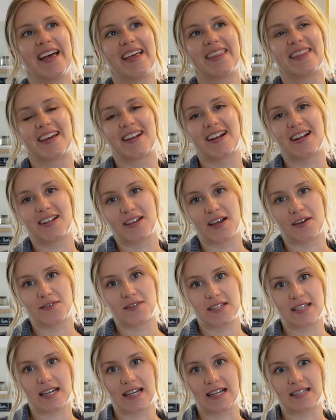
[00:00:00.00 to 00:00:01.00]
that I love
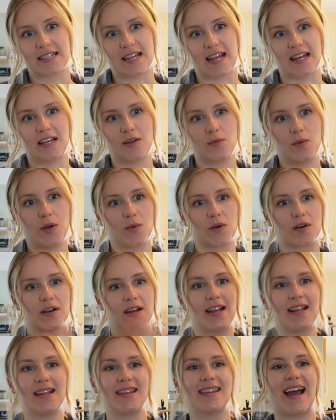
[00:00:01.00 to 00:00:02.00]
to take Danny. We were
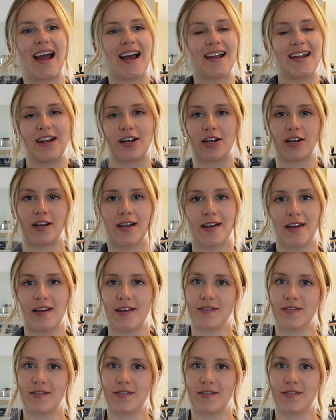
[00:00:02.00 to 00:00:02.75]
in that area